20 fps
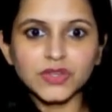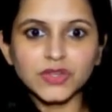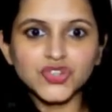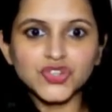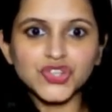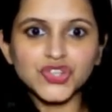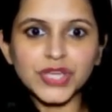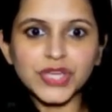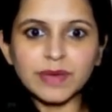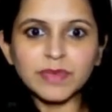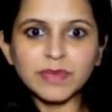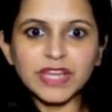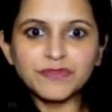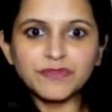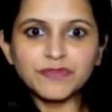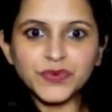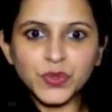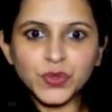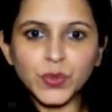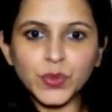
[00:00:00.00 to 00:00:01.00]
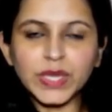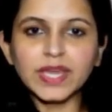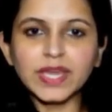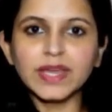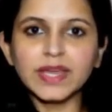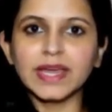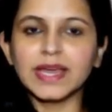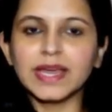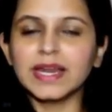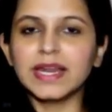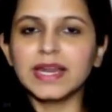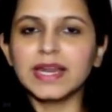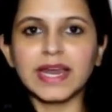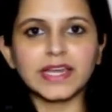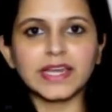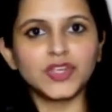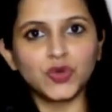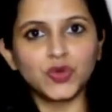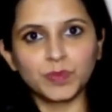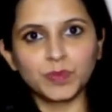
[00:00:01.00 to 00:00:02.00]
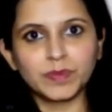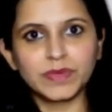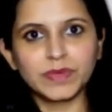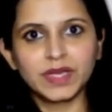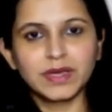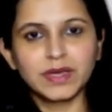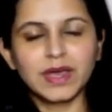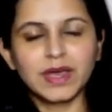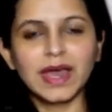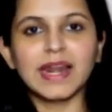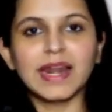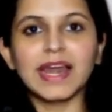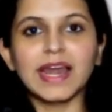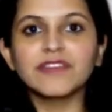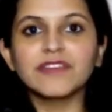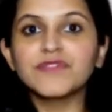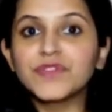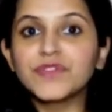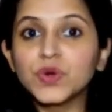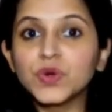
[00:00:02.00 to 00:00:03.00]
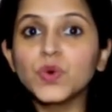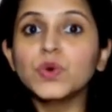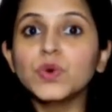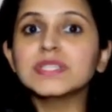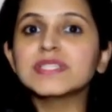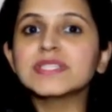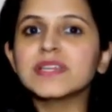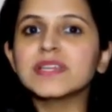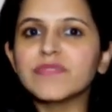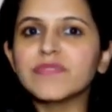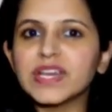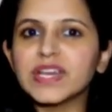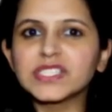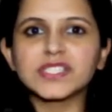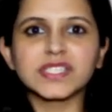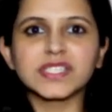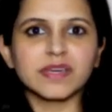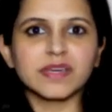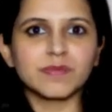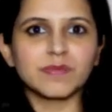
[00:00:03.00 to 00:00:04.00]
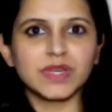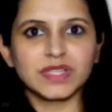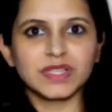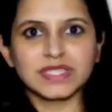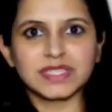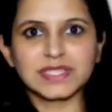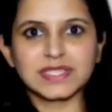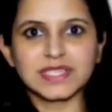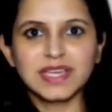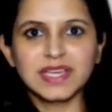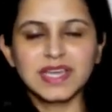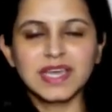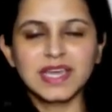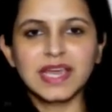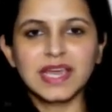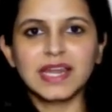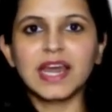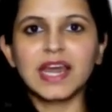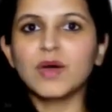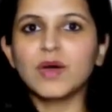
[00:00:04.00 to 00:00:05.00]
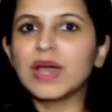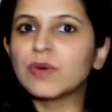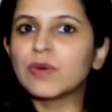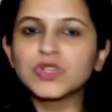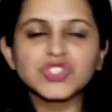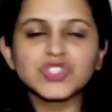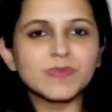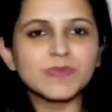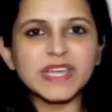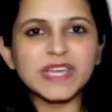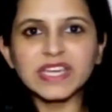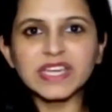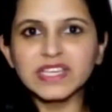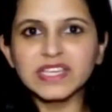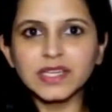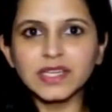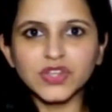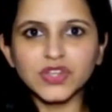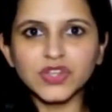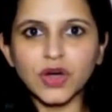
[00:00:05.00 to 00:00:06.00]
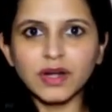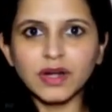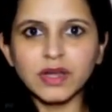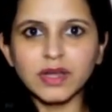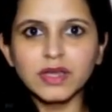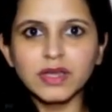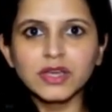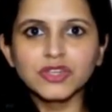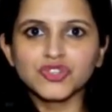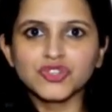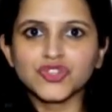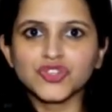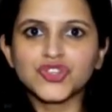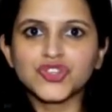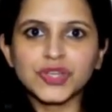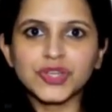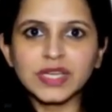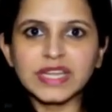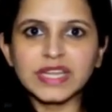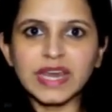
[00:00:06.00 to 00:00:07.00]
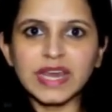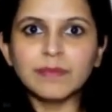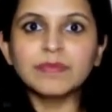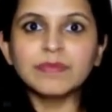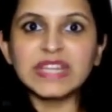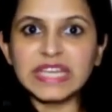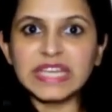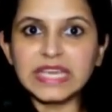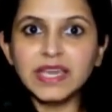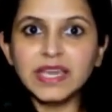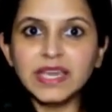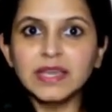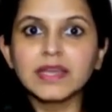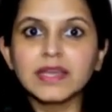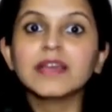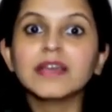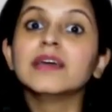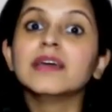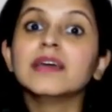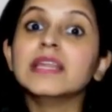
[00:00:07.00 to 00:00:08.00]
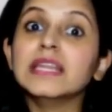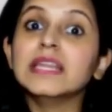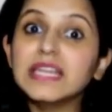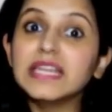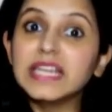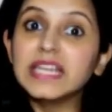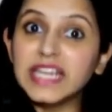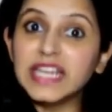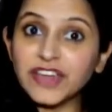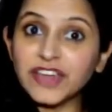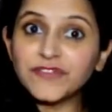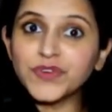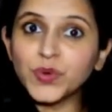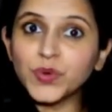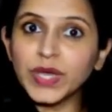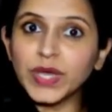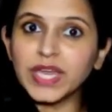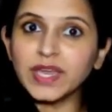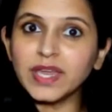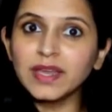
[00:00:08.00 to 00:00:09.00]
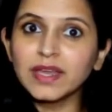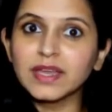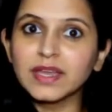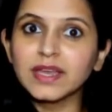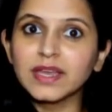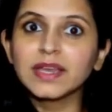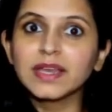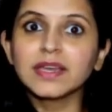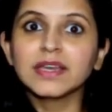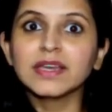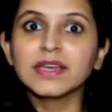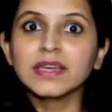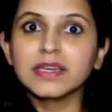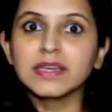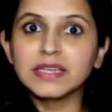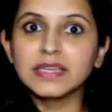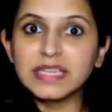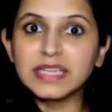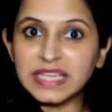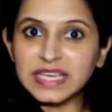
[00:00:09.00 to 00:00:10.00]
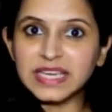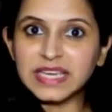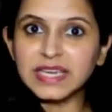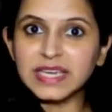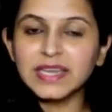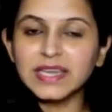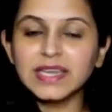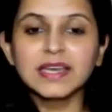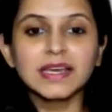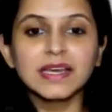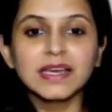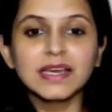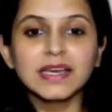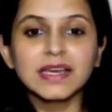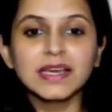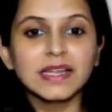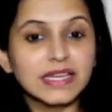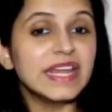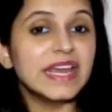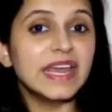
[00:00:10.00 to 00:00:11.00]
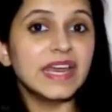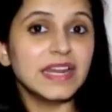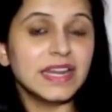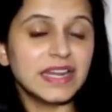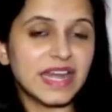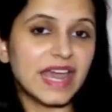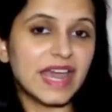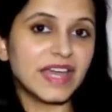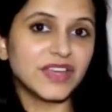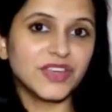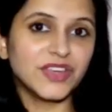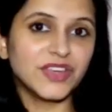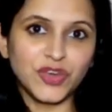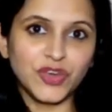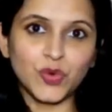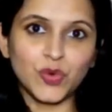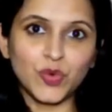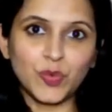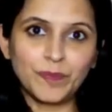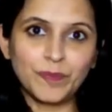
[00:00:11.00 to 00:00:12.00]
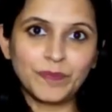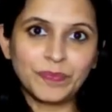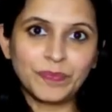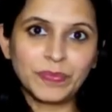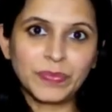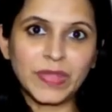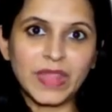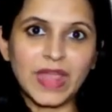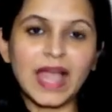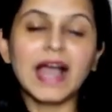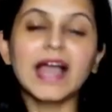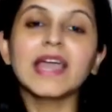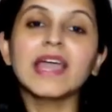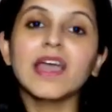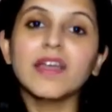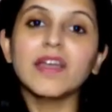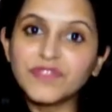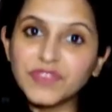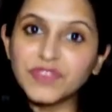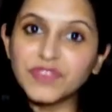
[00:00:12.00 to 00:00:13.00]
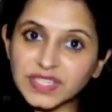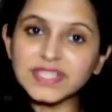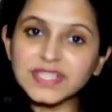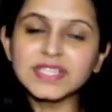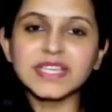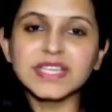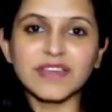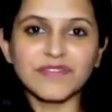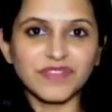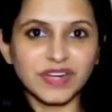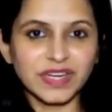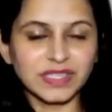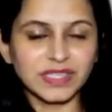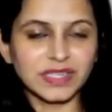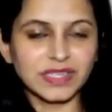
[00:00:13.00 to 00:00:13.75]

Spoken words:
J'aime les fruits et les légumes. I like fruits and vegetables. And now I want to make neither nor. Je n'aime ni les fruits ni les légumes. I have written definite